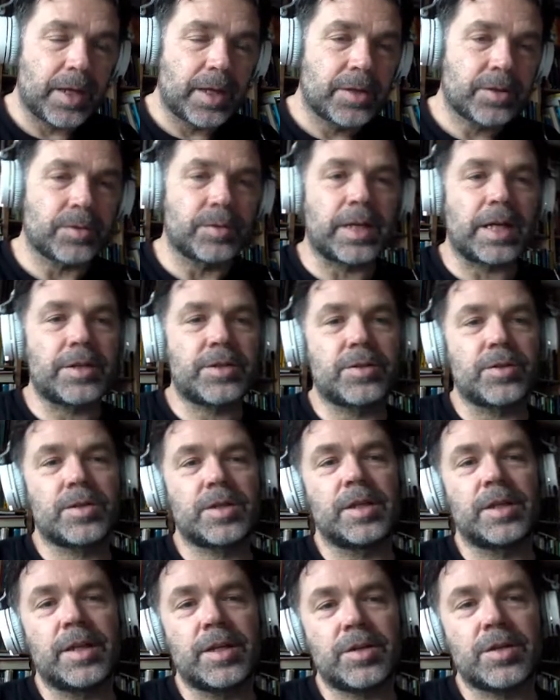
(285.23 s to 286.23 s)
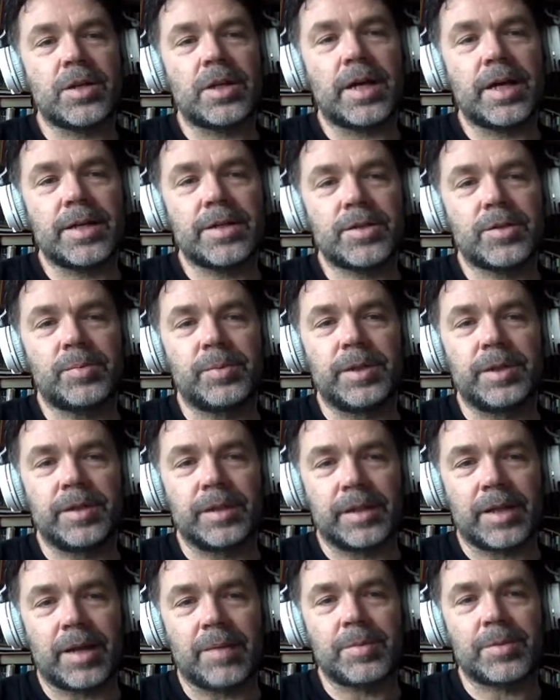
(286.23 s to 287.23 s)
So that's just initialized to be the
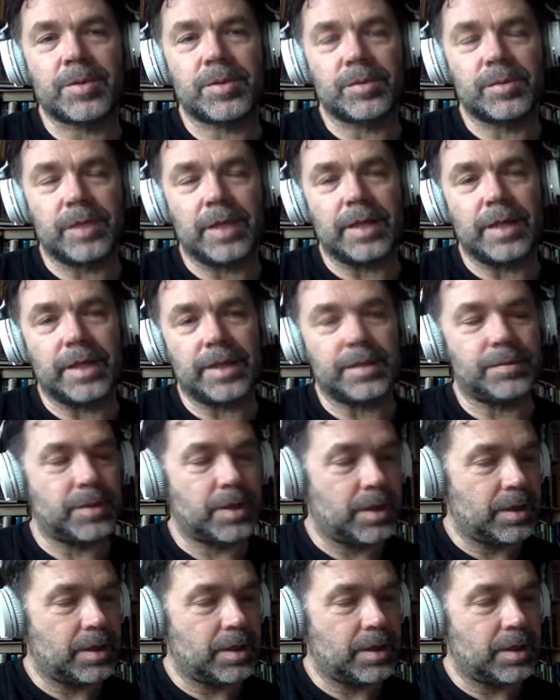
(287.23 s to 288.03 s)
capital that I